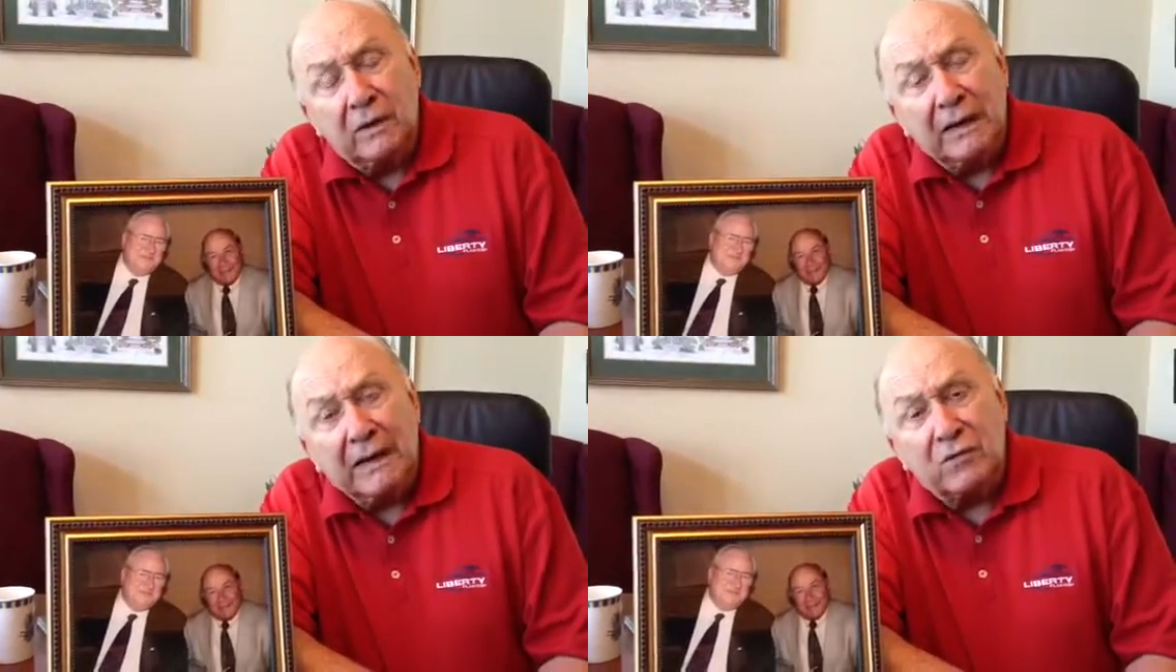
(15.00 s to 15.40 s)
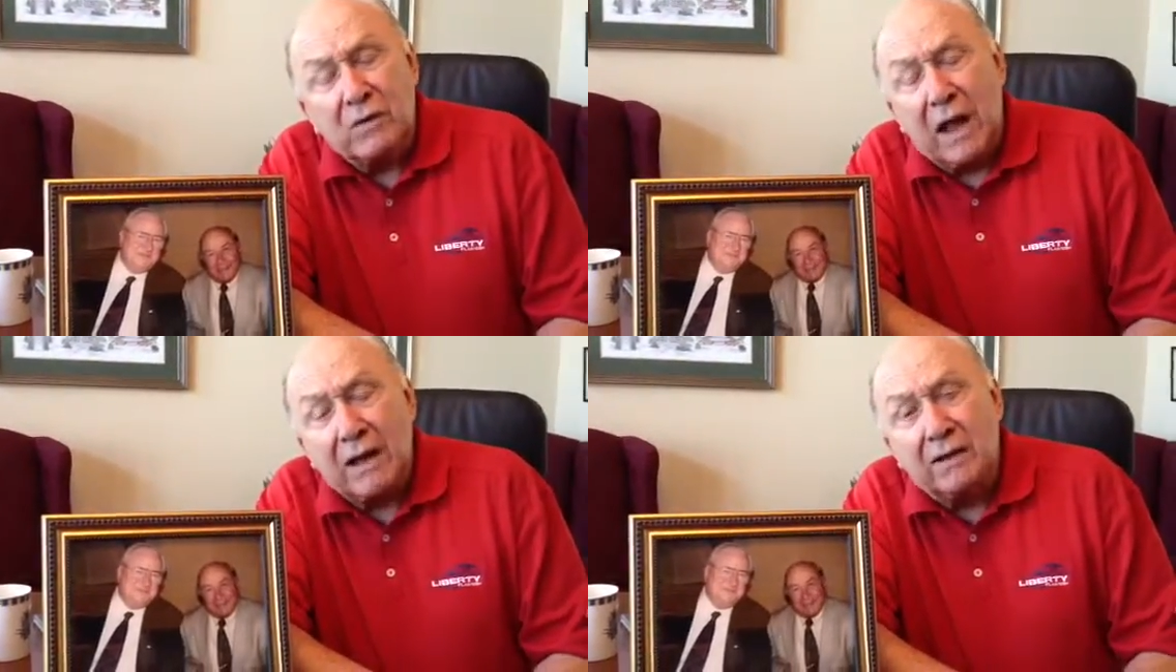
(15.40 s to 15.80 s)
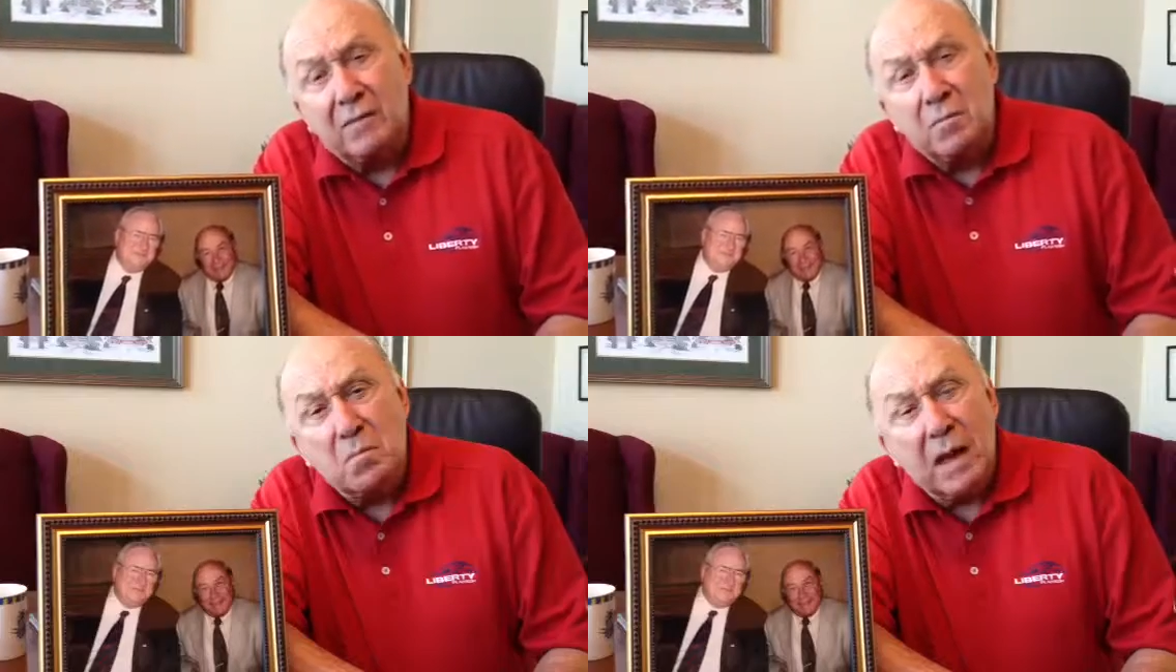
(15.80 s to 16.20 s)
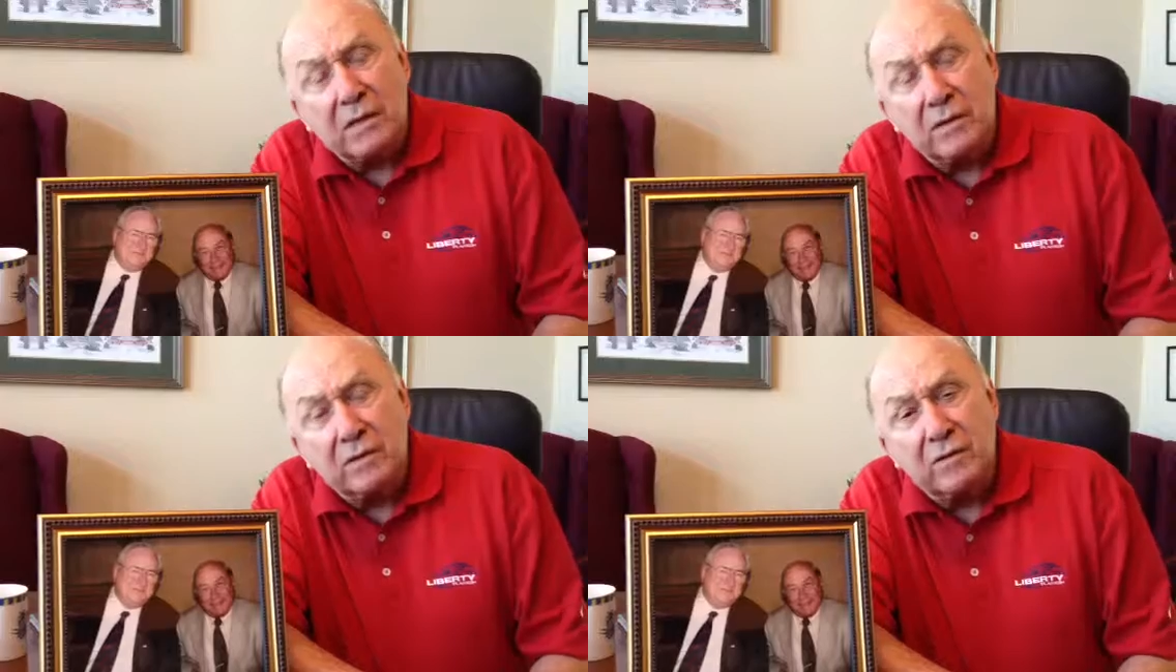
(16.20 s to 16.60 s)
It's not
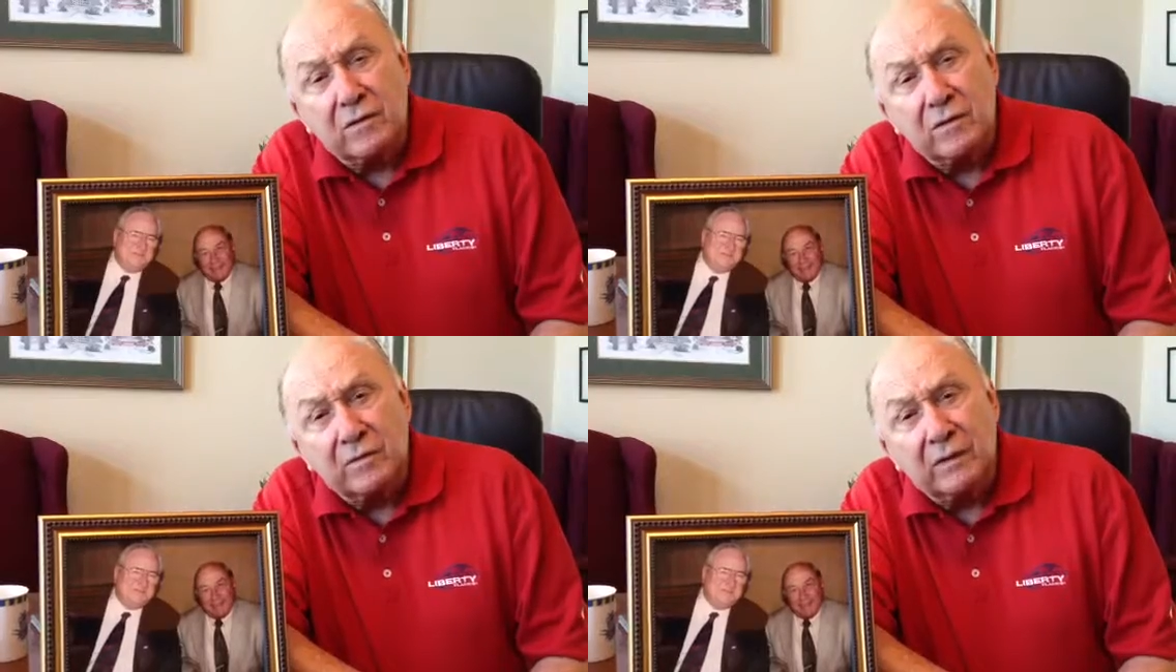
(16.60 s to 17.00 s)
methods,